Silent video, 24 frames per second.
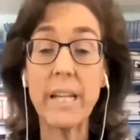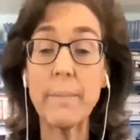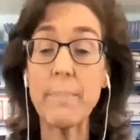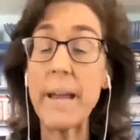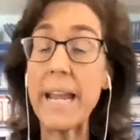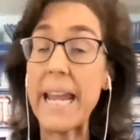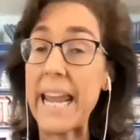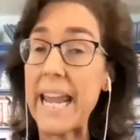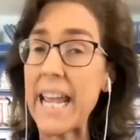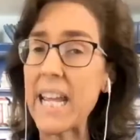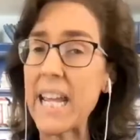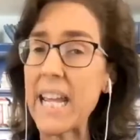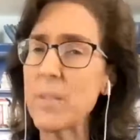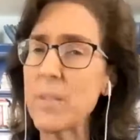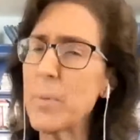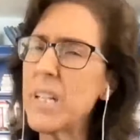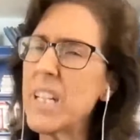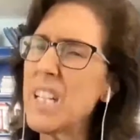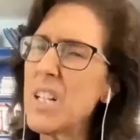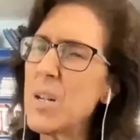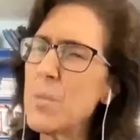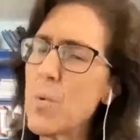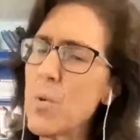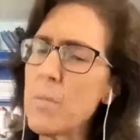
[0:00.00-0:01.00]
hand, but in
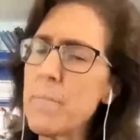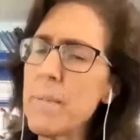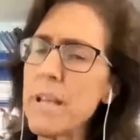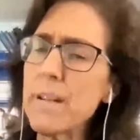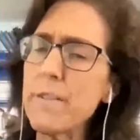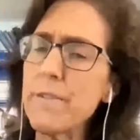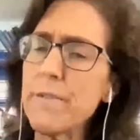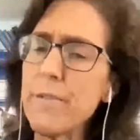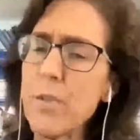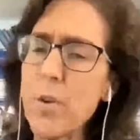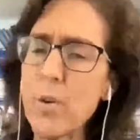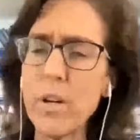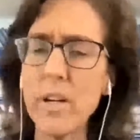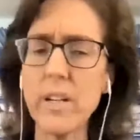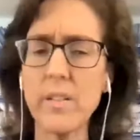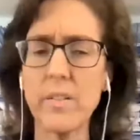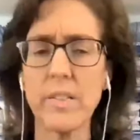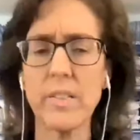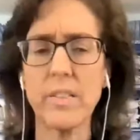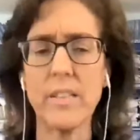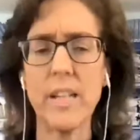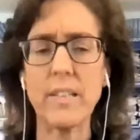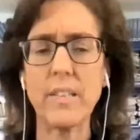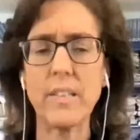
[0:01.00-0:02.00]
a more metaphorical
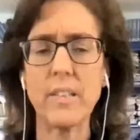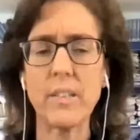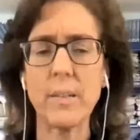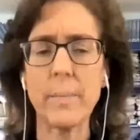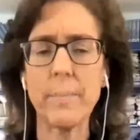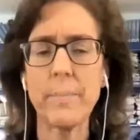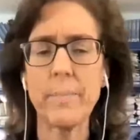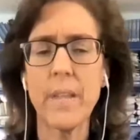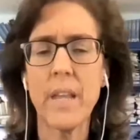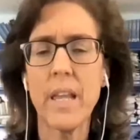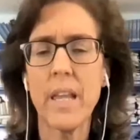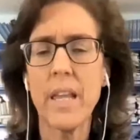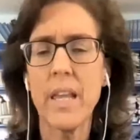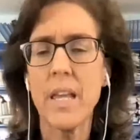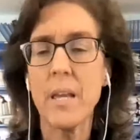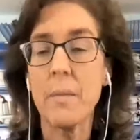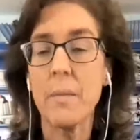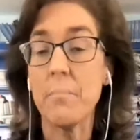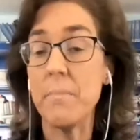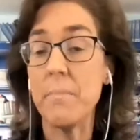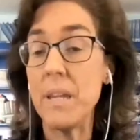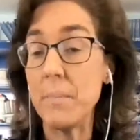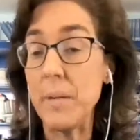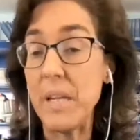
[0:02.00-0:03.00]
sense.
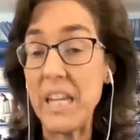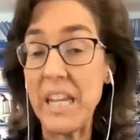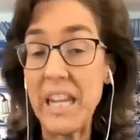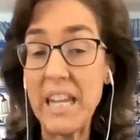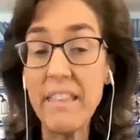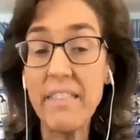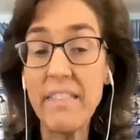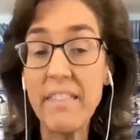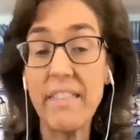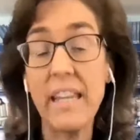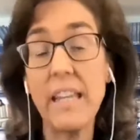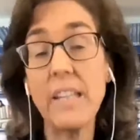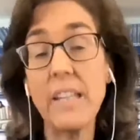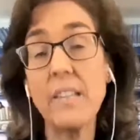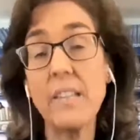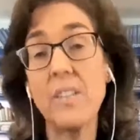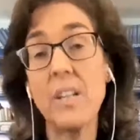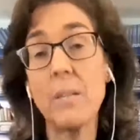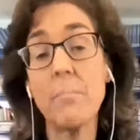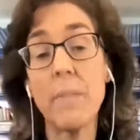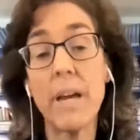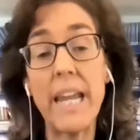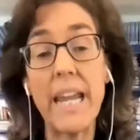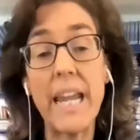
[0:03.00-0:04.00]
Maybe he thinks that
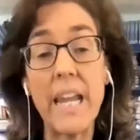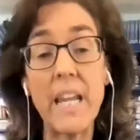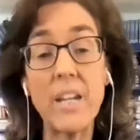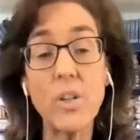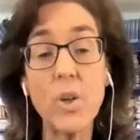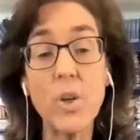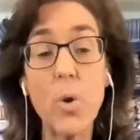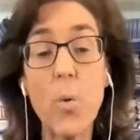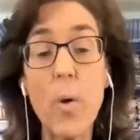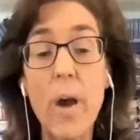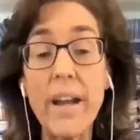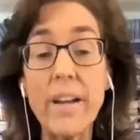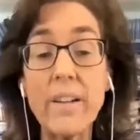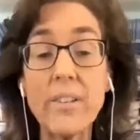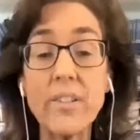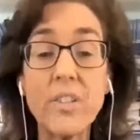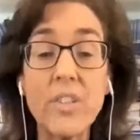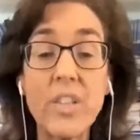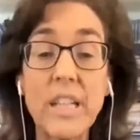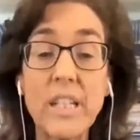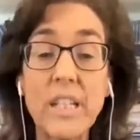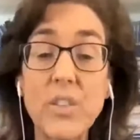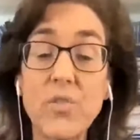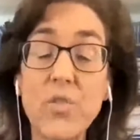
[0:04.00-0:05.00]
my hand acquires
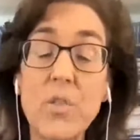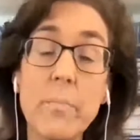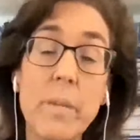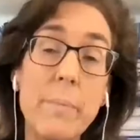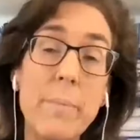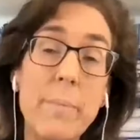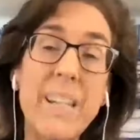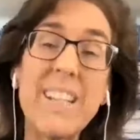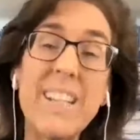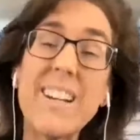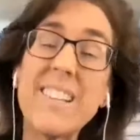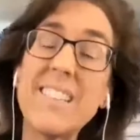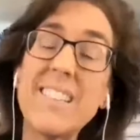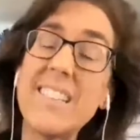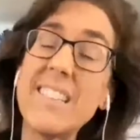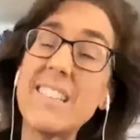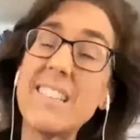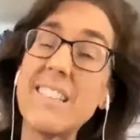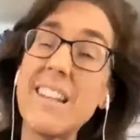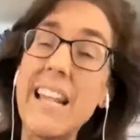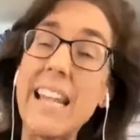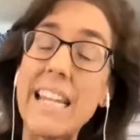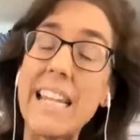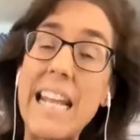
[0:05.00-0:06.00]
things for me because it's
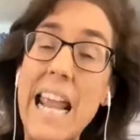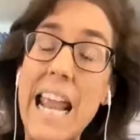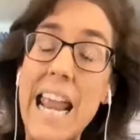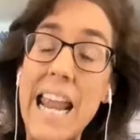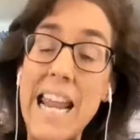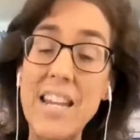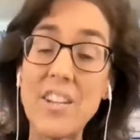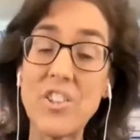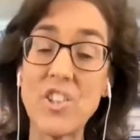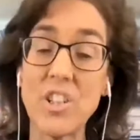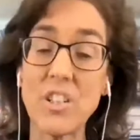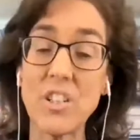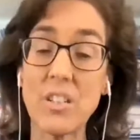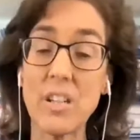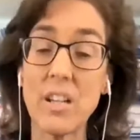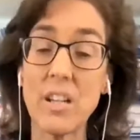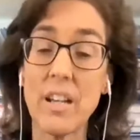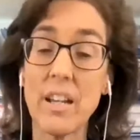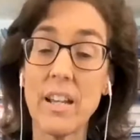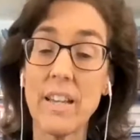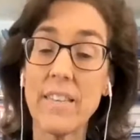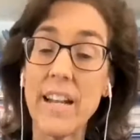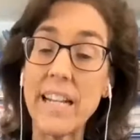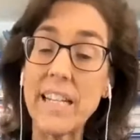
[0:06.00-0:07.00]
like an agent
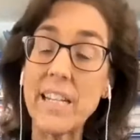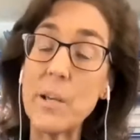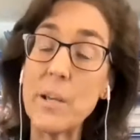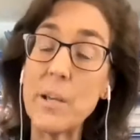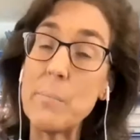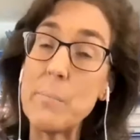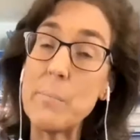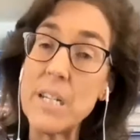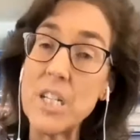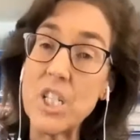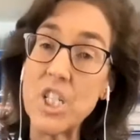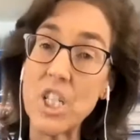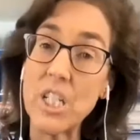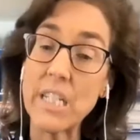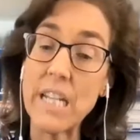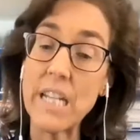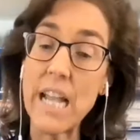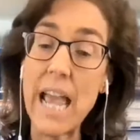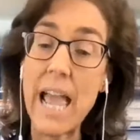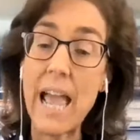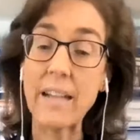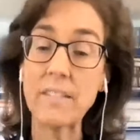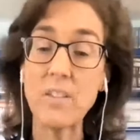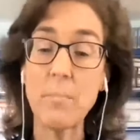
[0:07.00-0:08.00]
that I commission
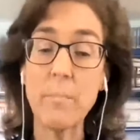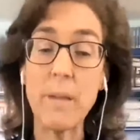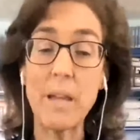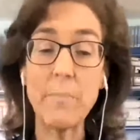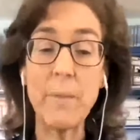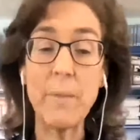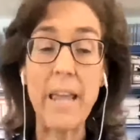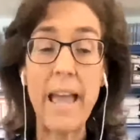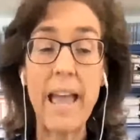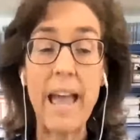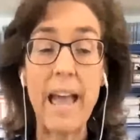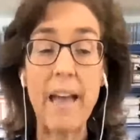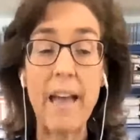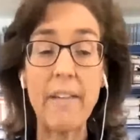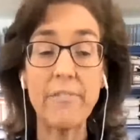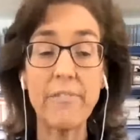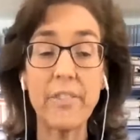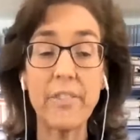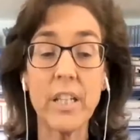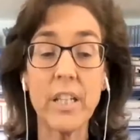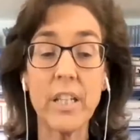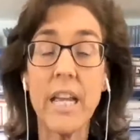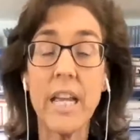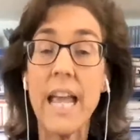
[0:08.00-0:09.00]
to act on my behalf.
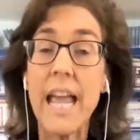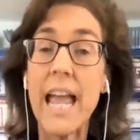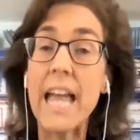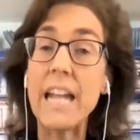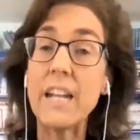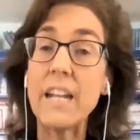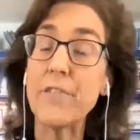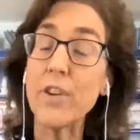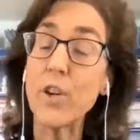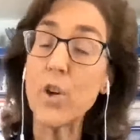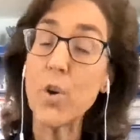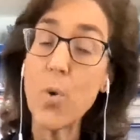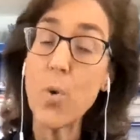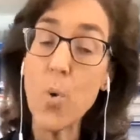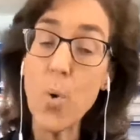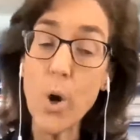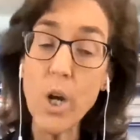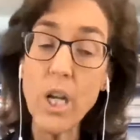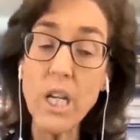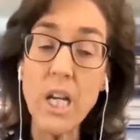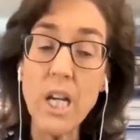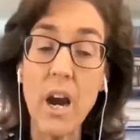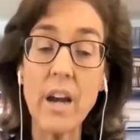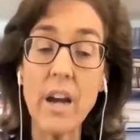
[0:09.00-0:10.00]
And if a
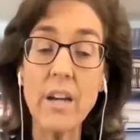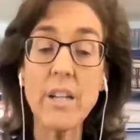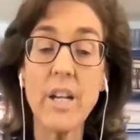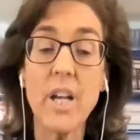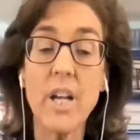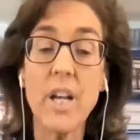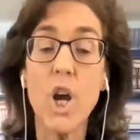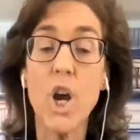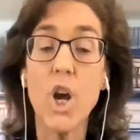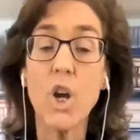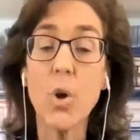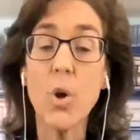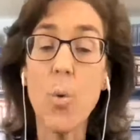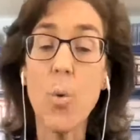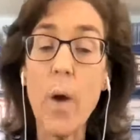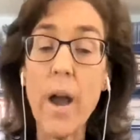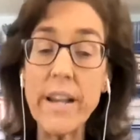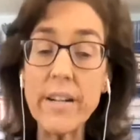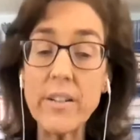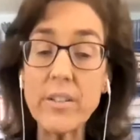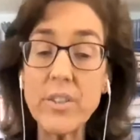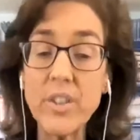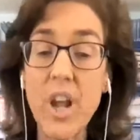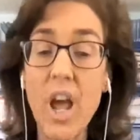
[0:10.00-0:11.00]
courtyard
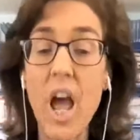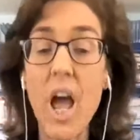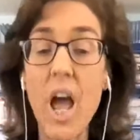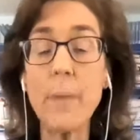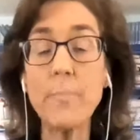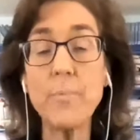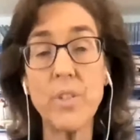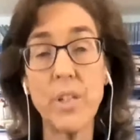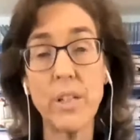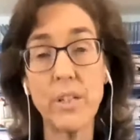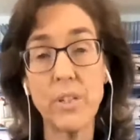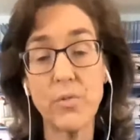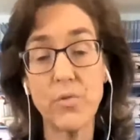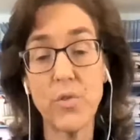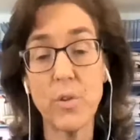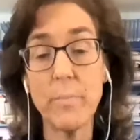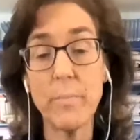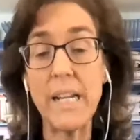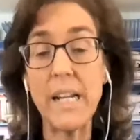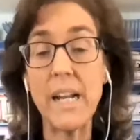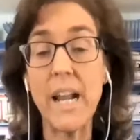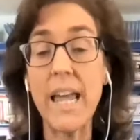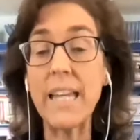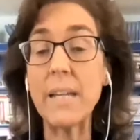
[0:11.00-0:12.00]
acquires objects for
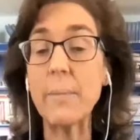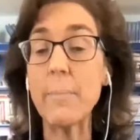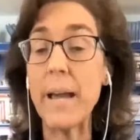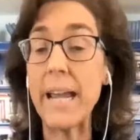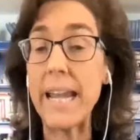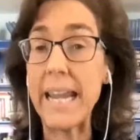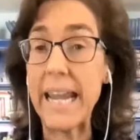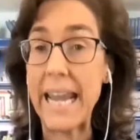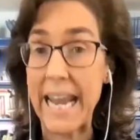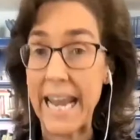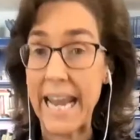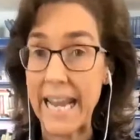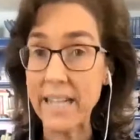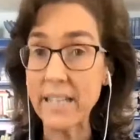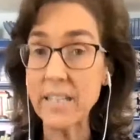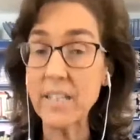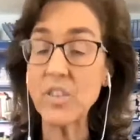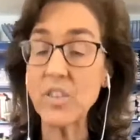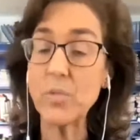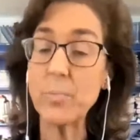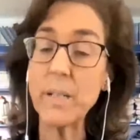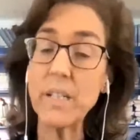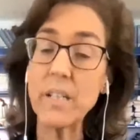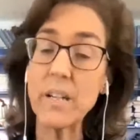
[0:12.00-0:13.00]
me like my hand,
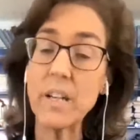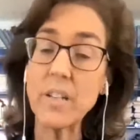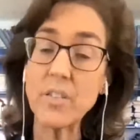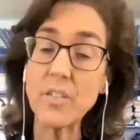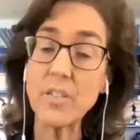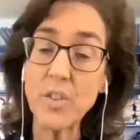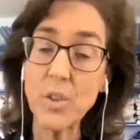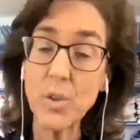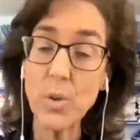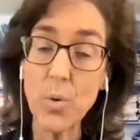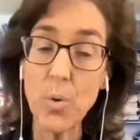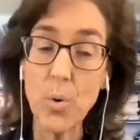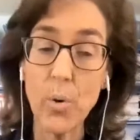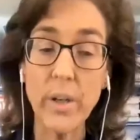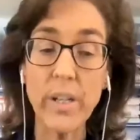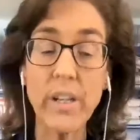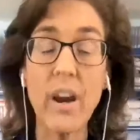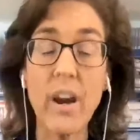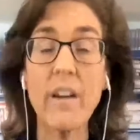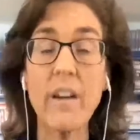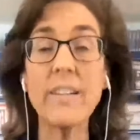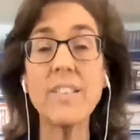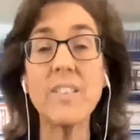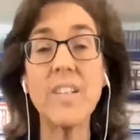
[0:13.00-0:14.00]
it's because the
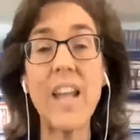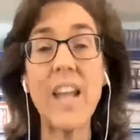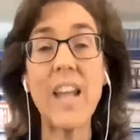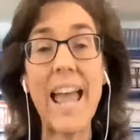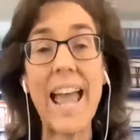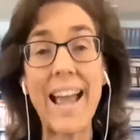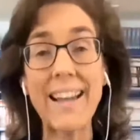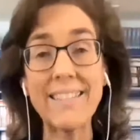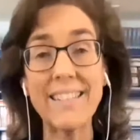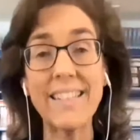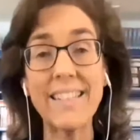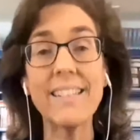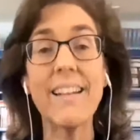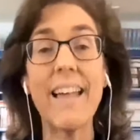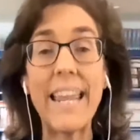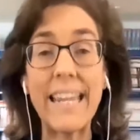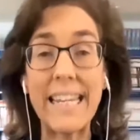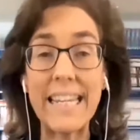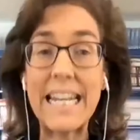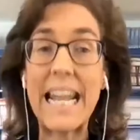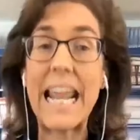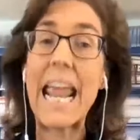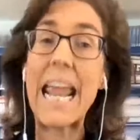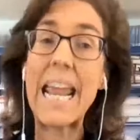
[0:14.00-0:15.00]
courtyard is acting like
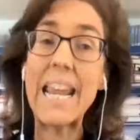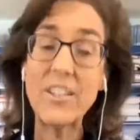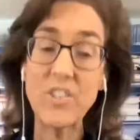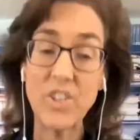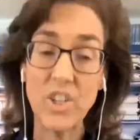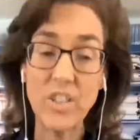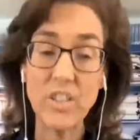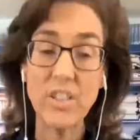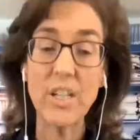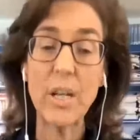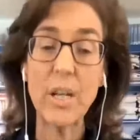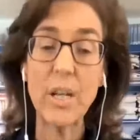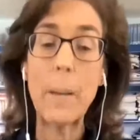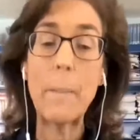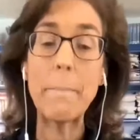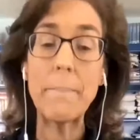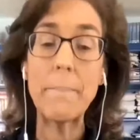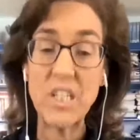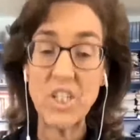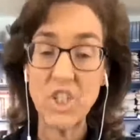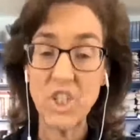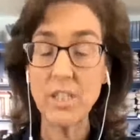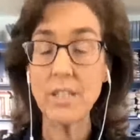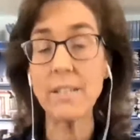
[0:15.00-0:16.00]
an agent
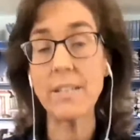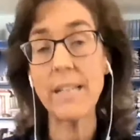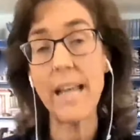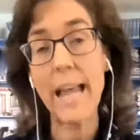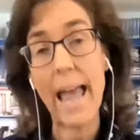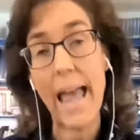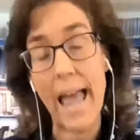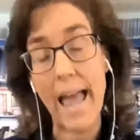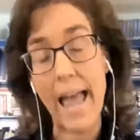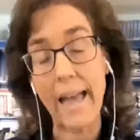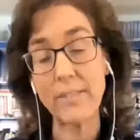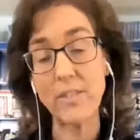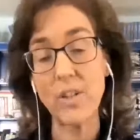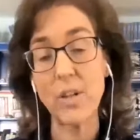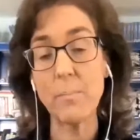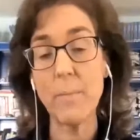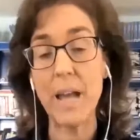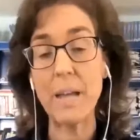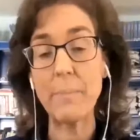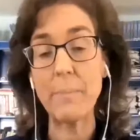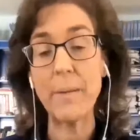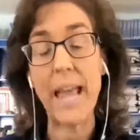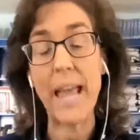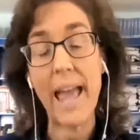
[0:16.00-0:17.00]
commissioned to act on
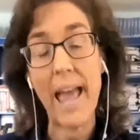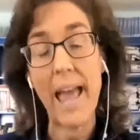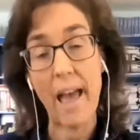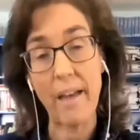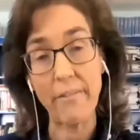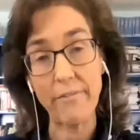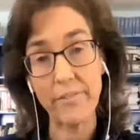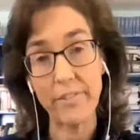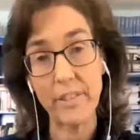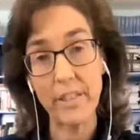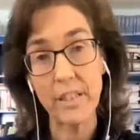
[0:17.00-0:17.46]
my behalf.